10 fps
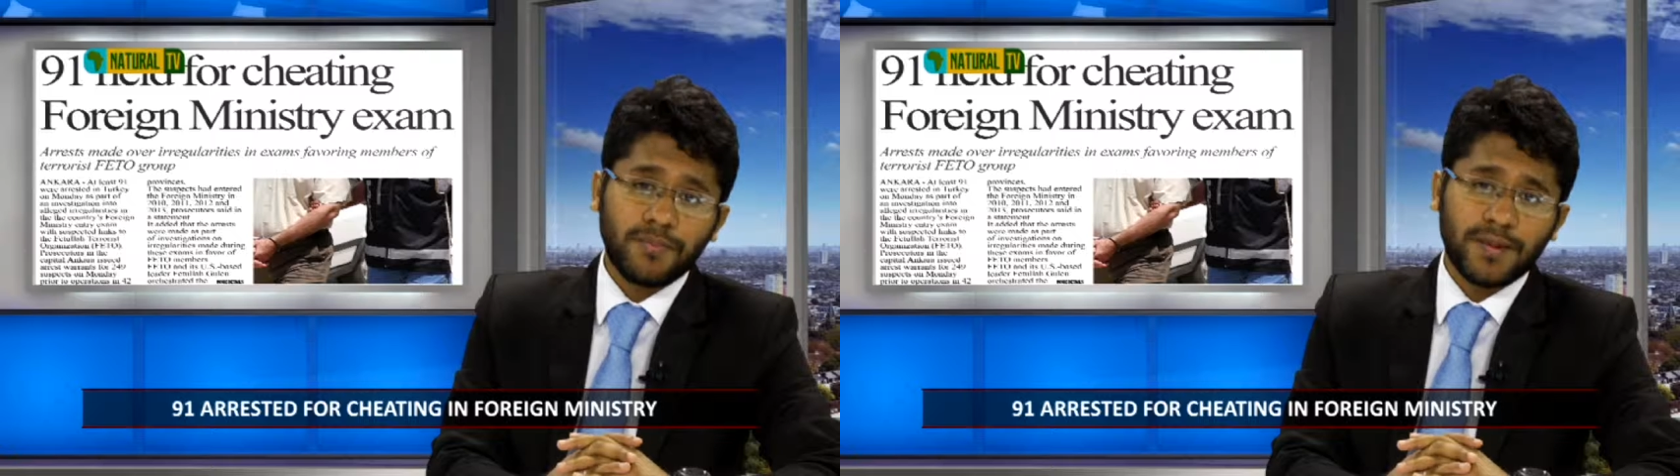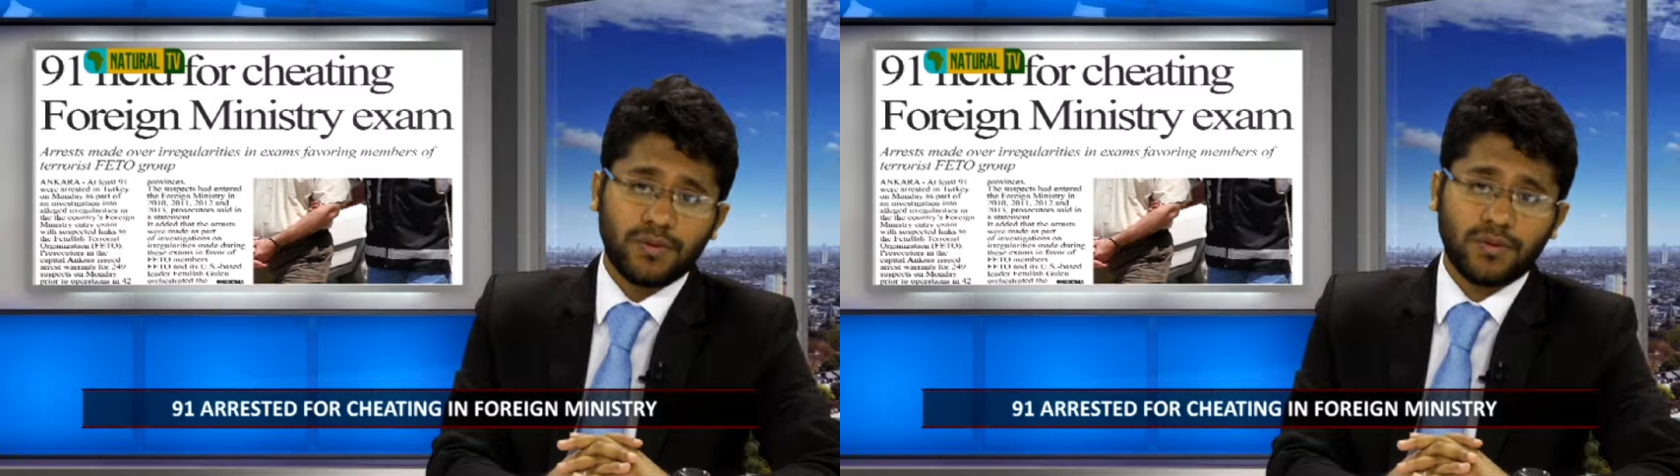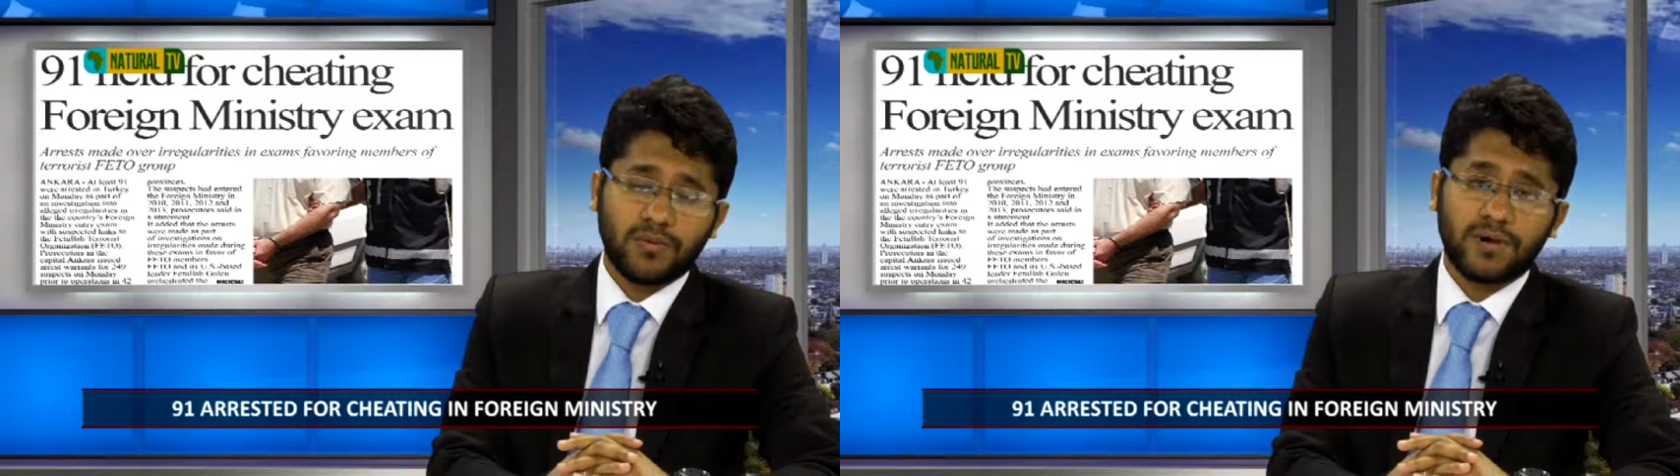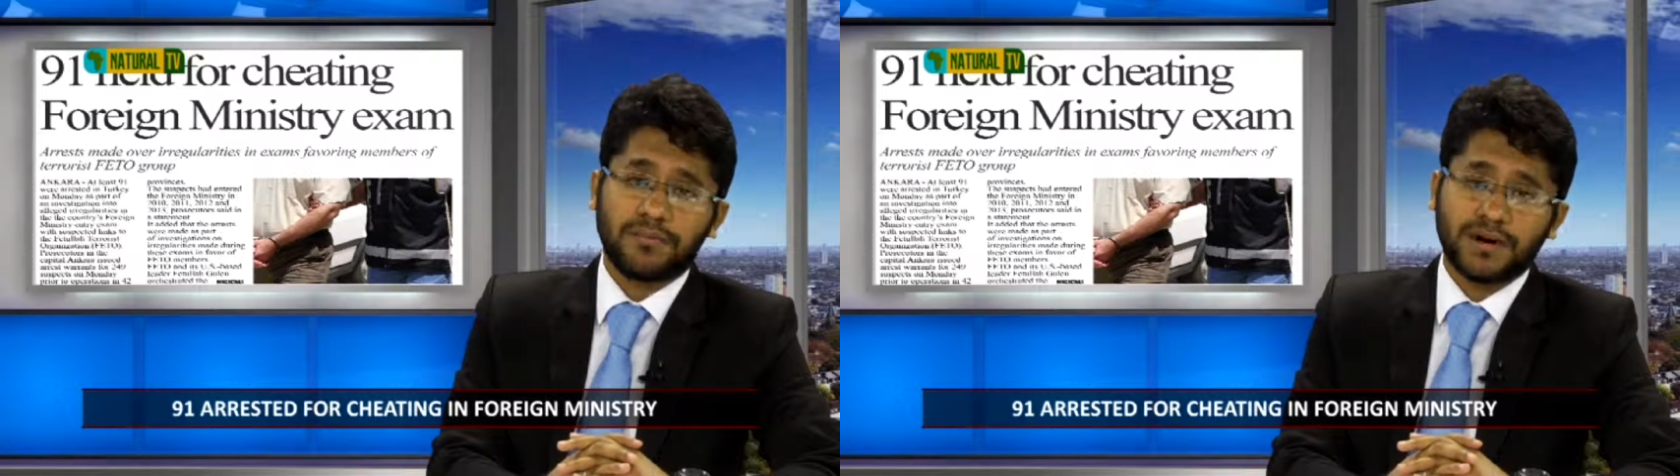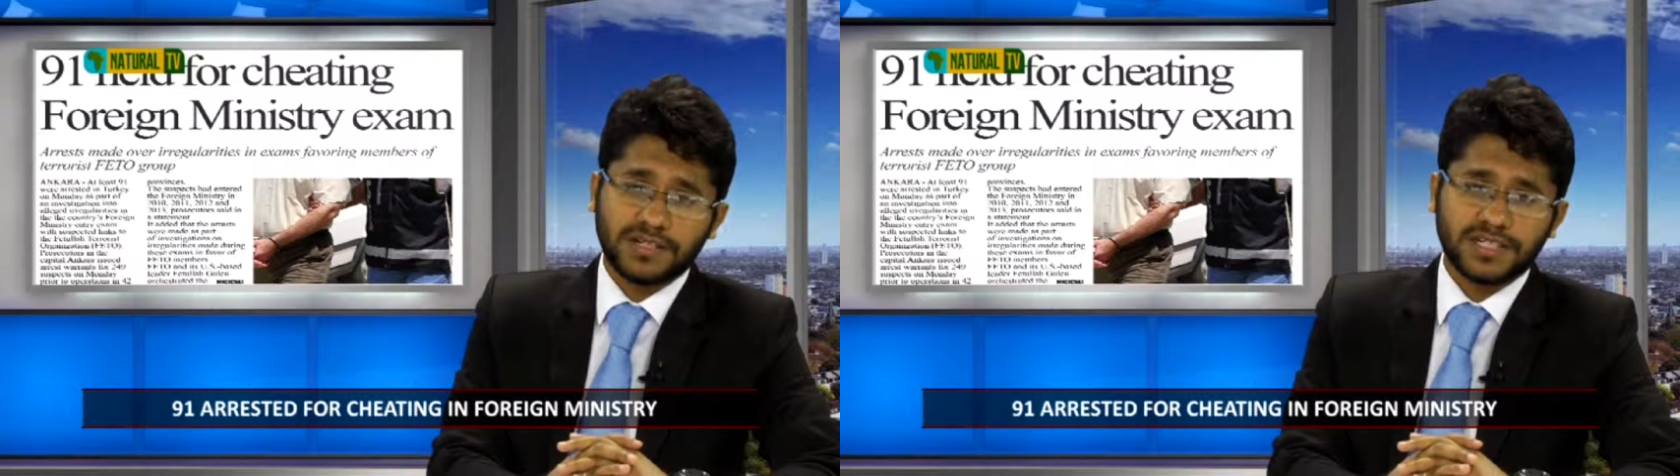people were
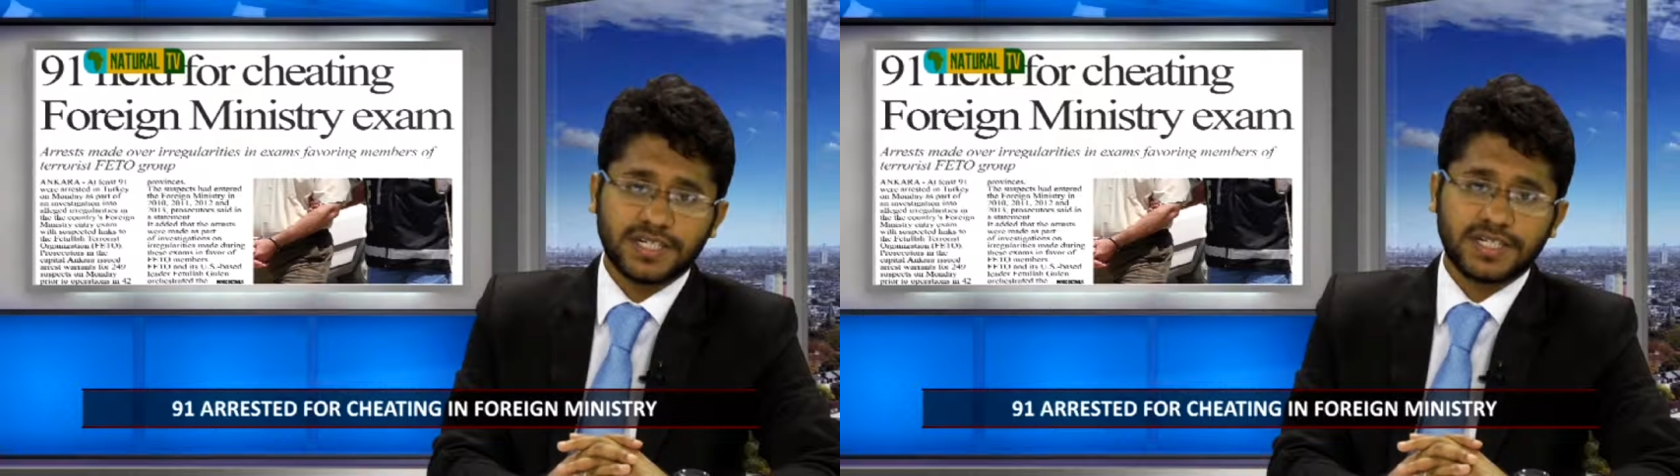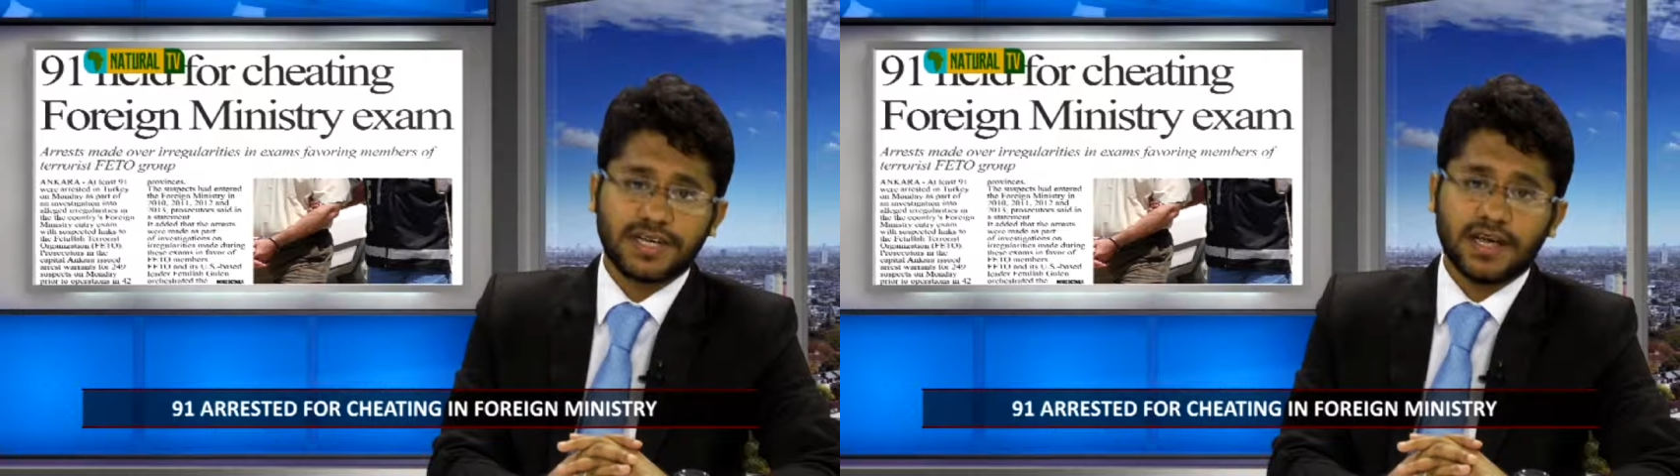martyred